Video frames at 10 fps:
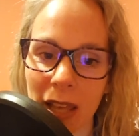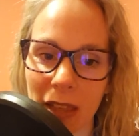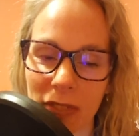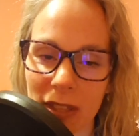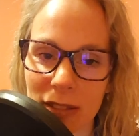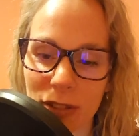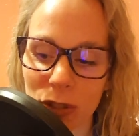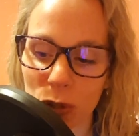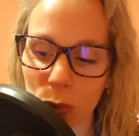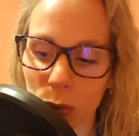And this is
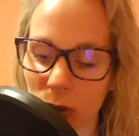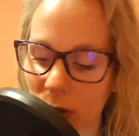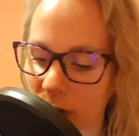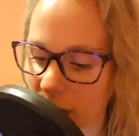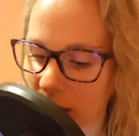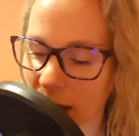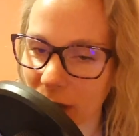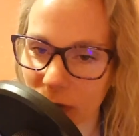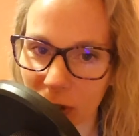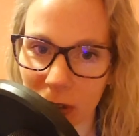a tool that
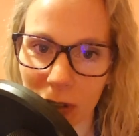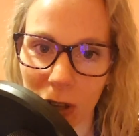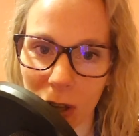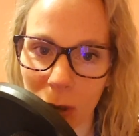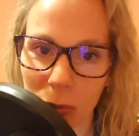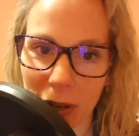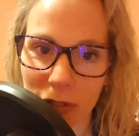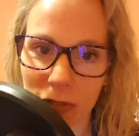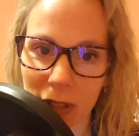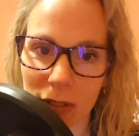I feel all
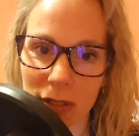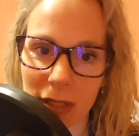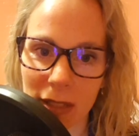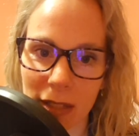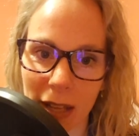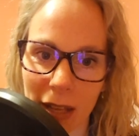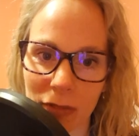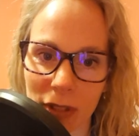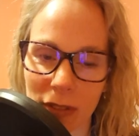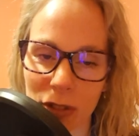breastfeeders need to
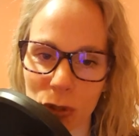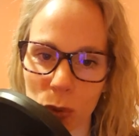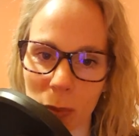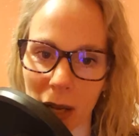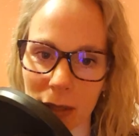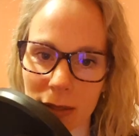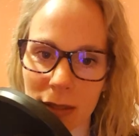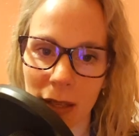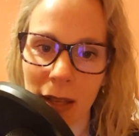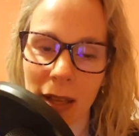have in their
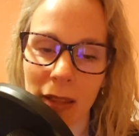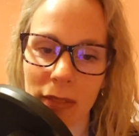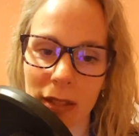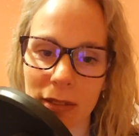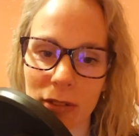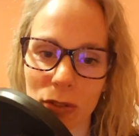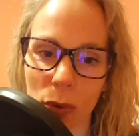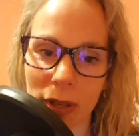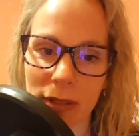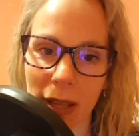toolbox. This is
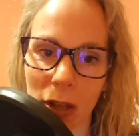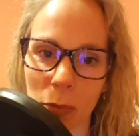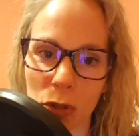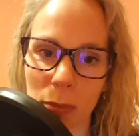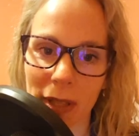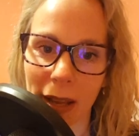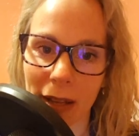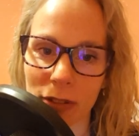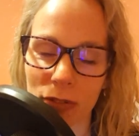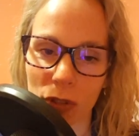going to help you be
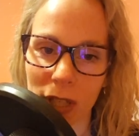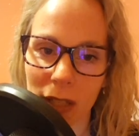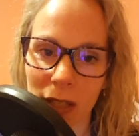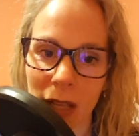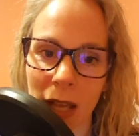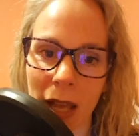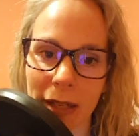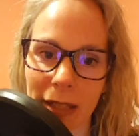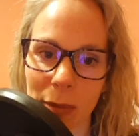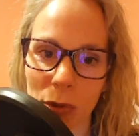hands-free
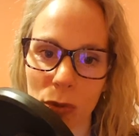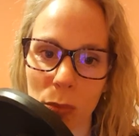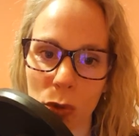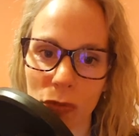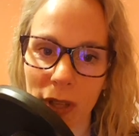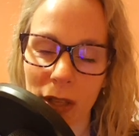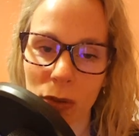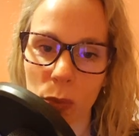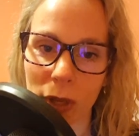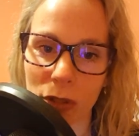and keep you
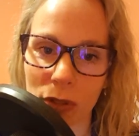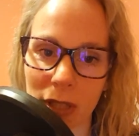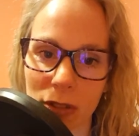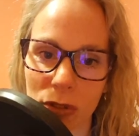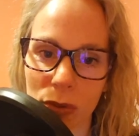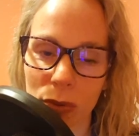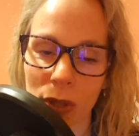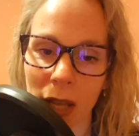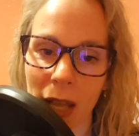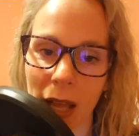moving when you need
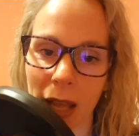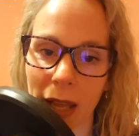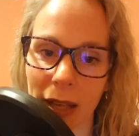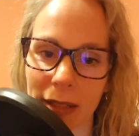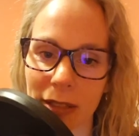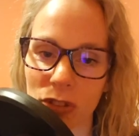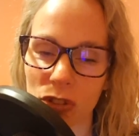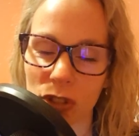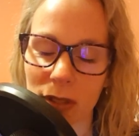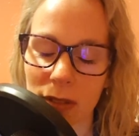to, and it's
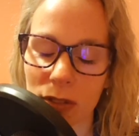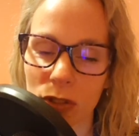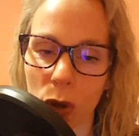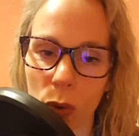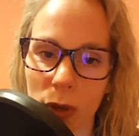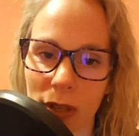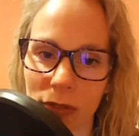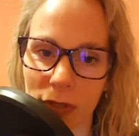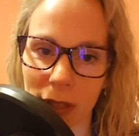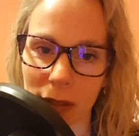just so
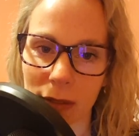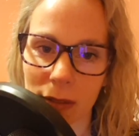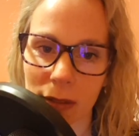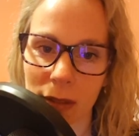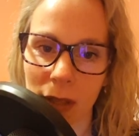convenient,